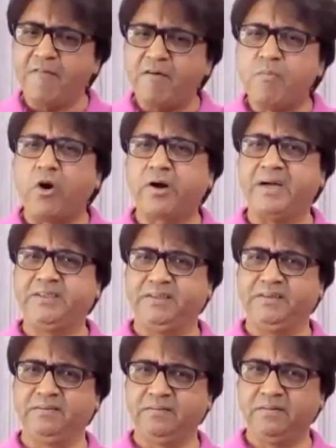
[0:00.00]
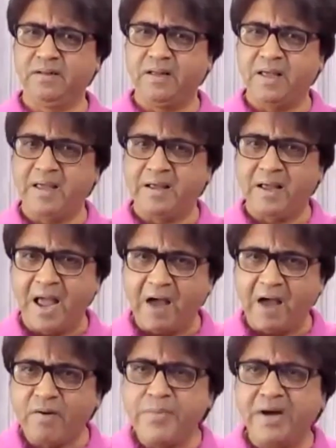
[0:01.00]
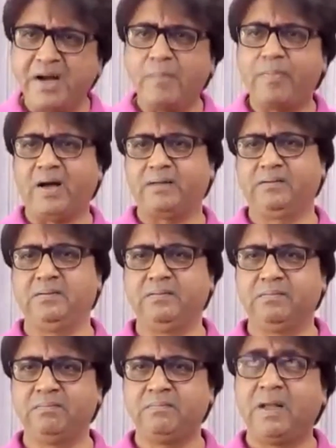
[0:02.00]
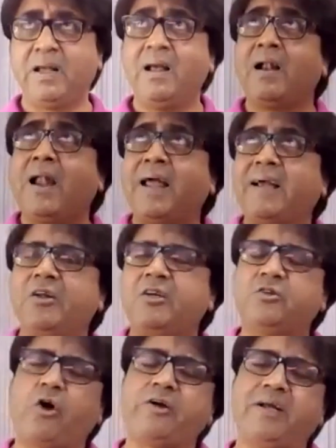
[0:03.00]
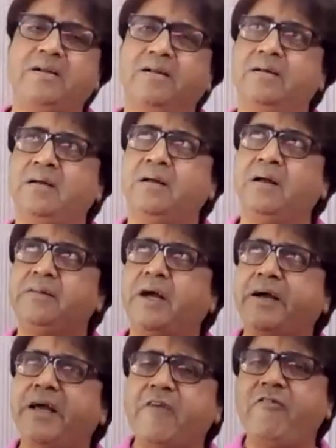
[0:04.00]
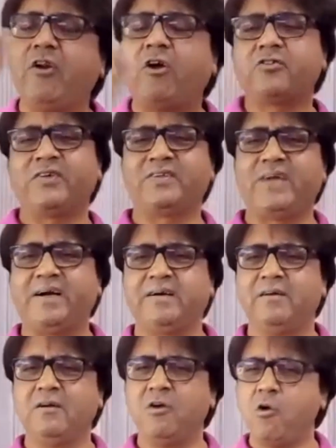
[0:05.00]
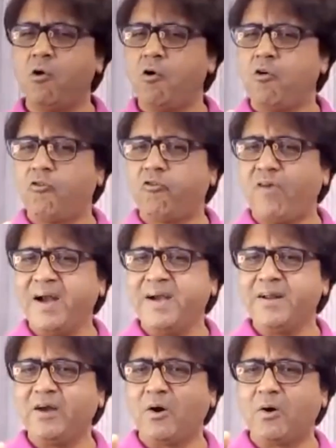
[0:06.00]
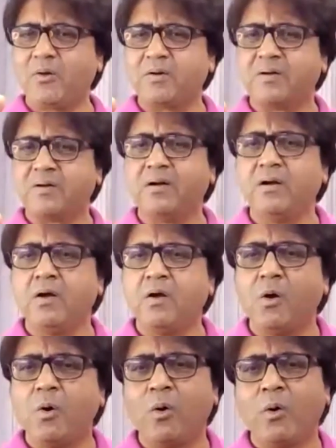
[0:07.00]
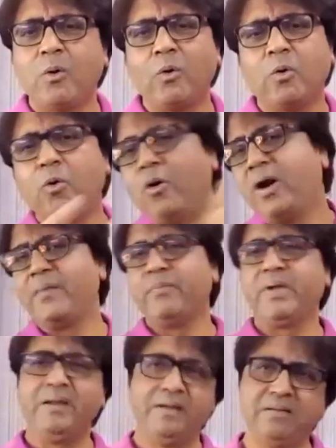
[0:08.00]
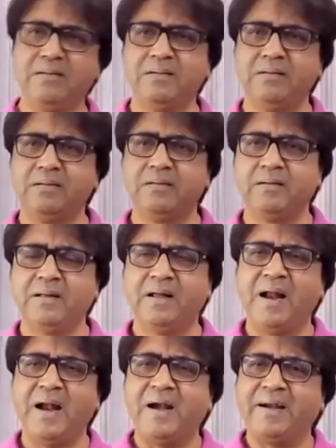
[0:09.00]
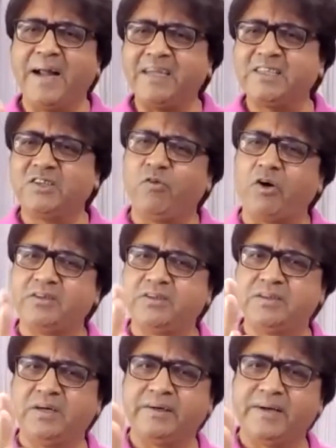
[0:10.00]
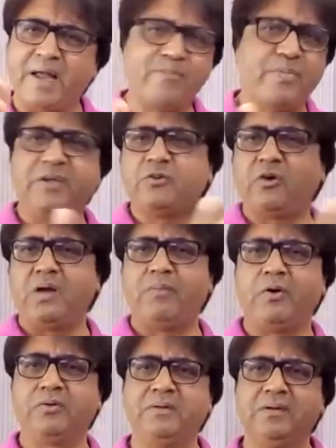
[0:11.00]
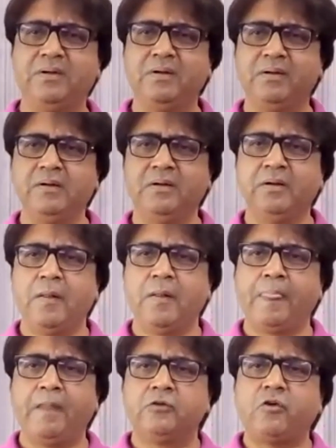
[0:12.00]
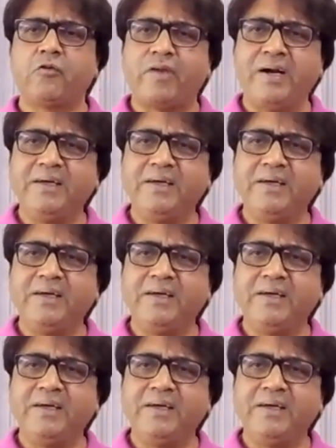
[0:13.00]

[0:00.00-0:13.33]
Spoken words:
Have a moderation. Have a middle path. Like Aristotle, the Greek philosopher, said, find your golden mean. That's what temperance is all about. So